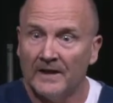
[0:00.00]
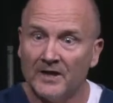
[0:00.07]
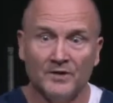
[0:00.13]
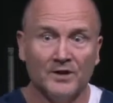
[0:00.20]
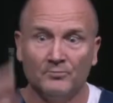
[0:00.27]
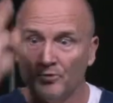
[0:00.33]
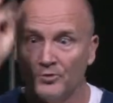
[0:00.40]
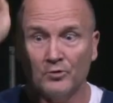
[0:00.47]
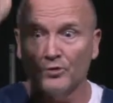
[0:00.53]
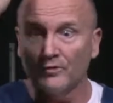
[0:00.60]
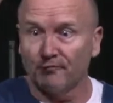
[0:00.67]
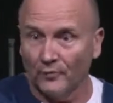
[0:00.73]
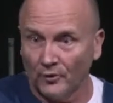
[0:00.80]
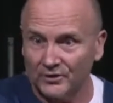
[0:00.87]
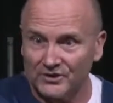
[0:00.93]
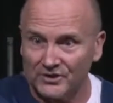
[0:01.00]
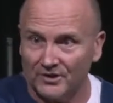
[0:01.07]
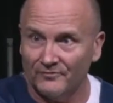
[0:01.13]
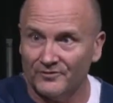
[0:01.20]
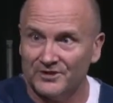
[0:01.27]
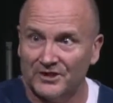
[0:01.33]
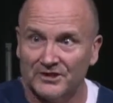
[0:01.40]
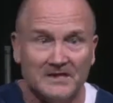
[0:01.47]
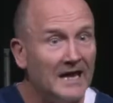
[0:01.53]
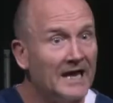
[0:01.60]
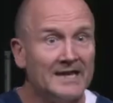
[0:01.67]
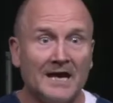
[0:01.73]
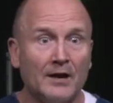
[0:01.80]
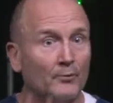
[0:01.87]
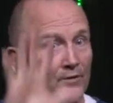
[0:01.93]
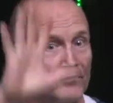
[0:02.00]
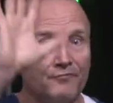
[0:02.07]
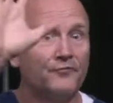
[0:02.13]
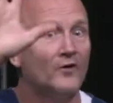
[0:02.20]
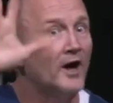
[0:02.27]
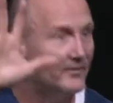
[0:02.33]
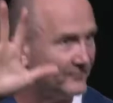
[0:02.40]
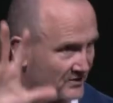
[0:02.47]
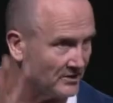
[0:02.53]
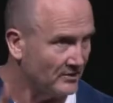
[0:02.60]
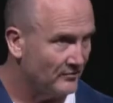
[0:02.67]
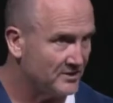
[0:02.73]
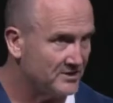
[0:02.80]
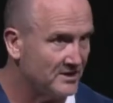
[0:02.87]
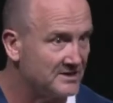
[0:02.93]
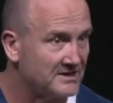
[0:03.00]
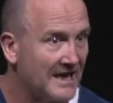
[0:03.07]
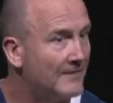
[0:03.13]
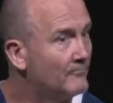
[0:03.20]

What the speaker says: and then we grew to four services, and now we're in five services,